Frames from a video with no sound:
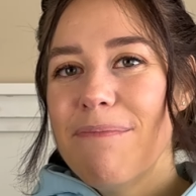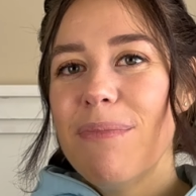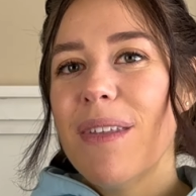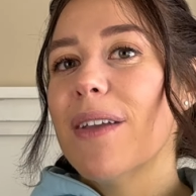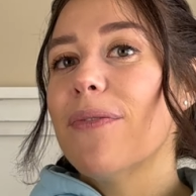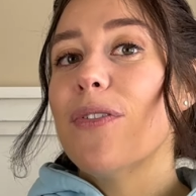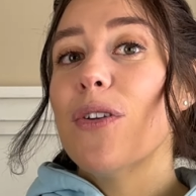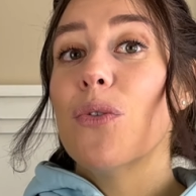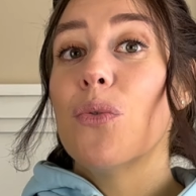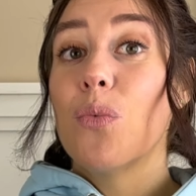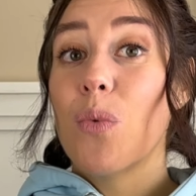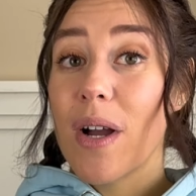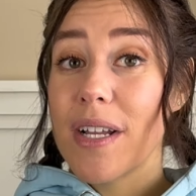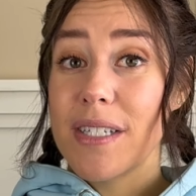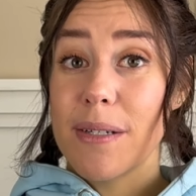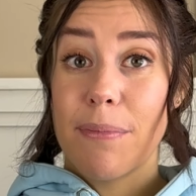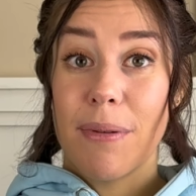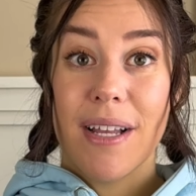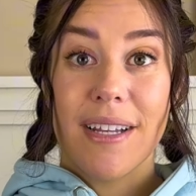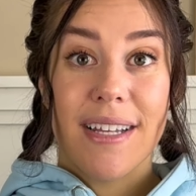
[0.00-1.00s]
If you want
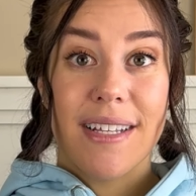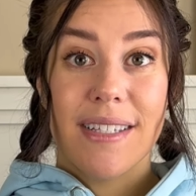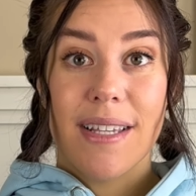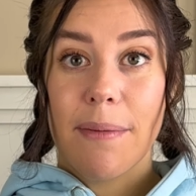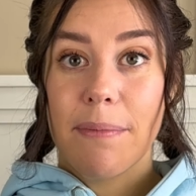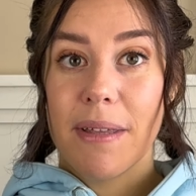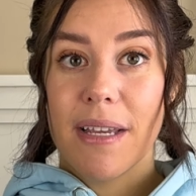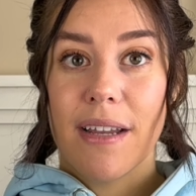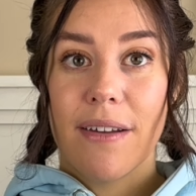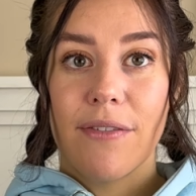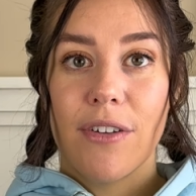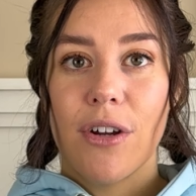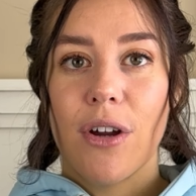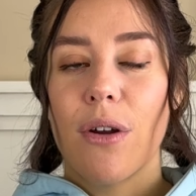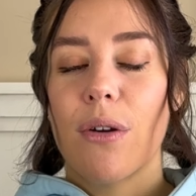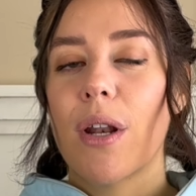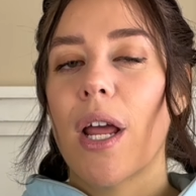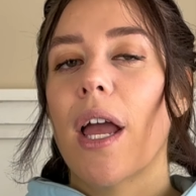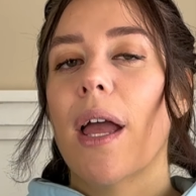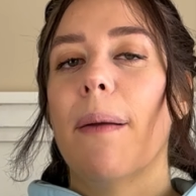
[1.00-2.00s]
to plug in something of your
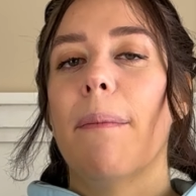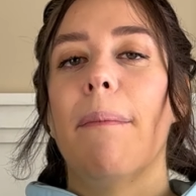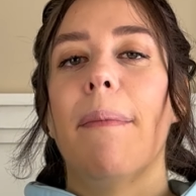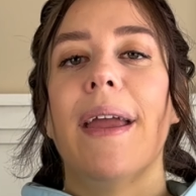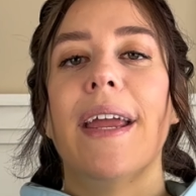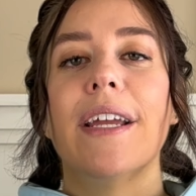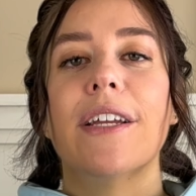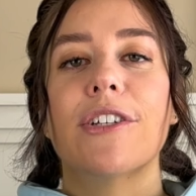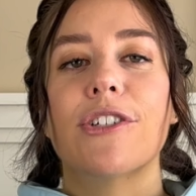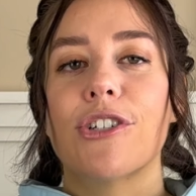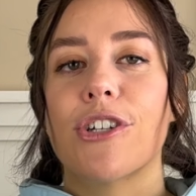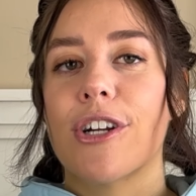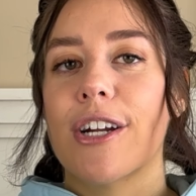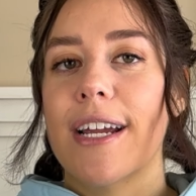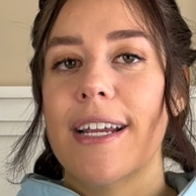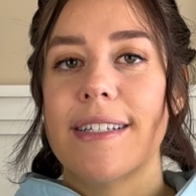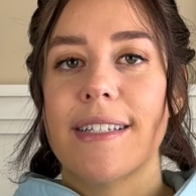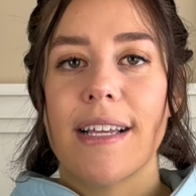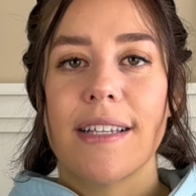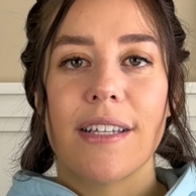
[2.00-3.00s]
own, make sure
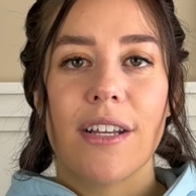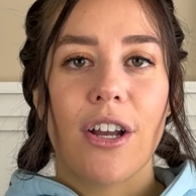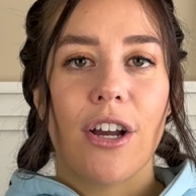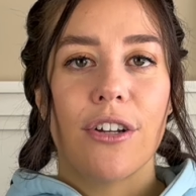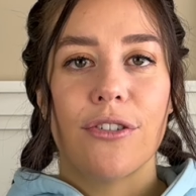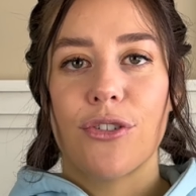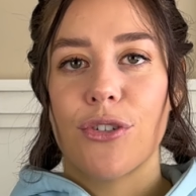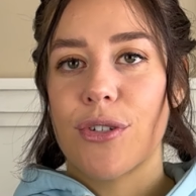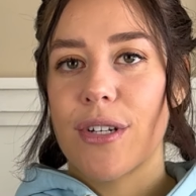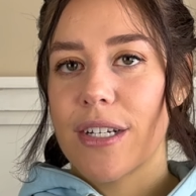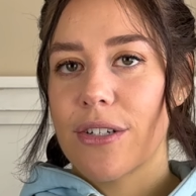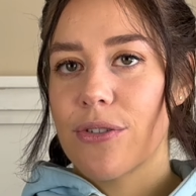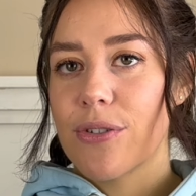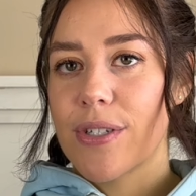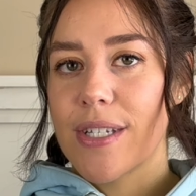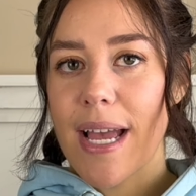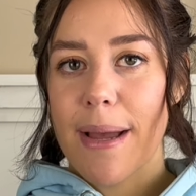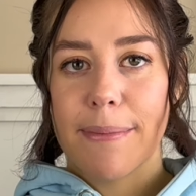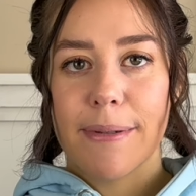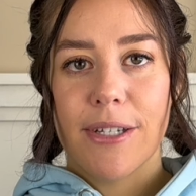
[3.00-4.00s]
it doesn't contradict or
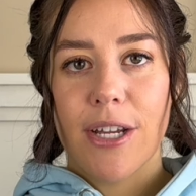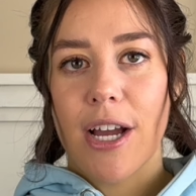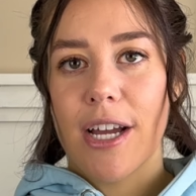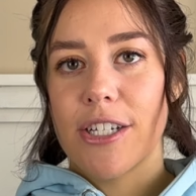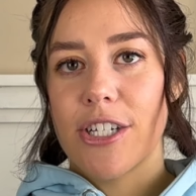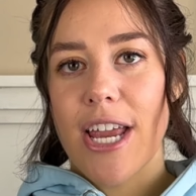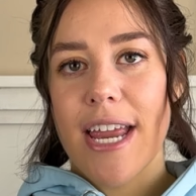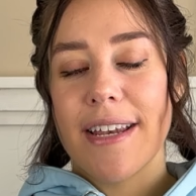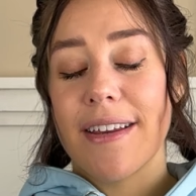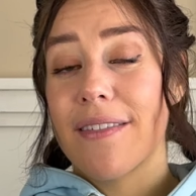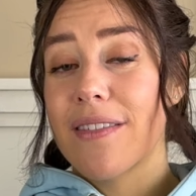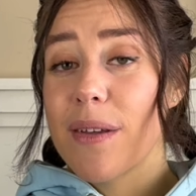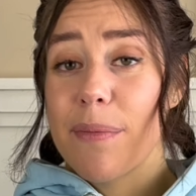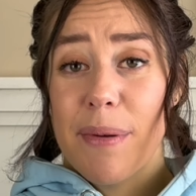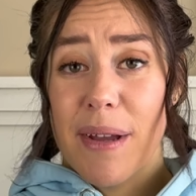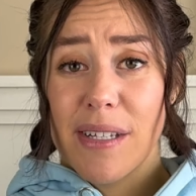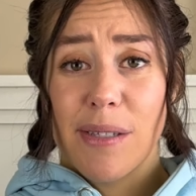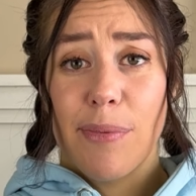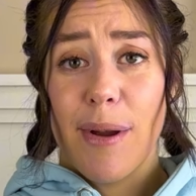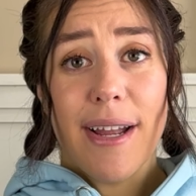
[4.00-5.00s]
sabotage any of the
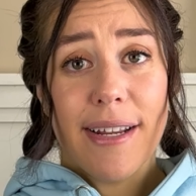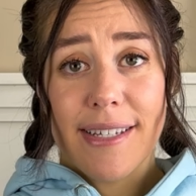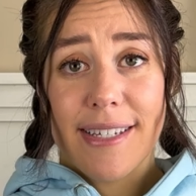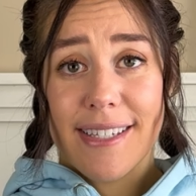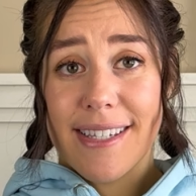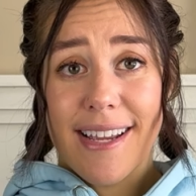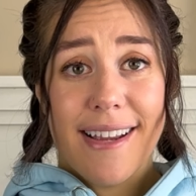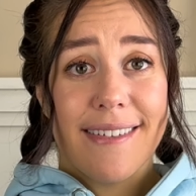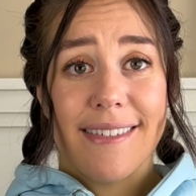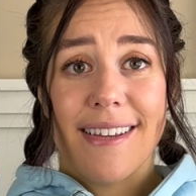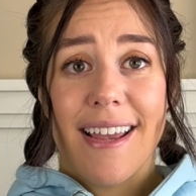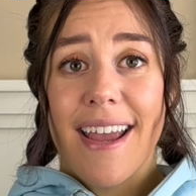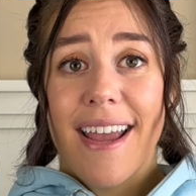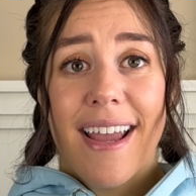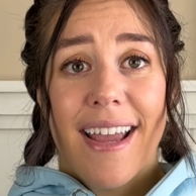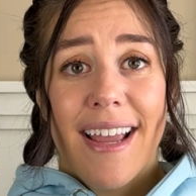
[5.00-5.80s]
best practices.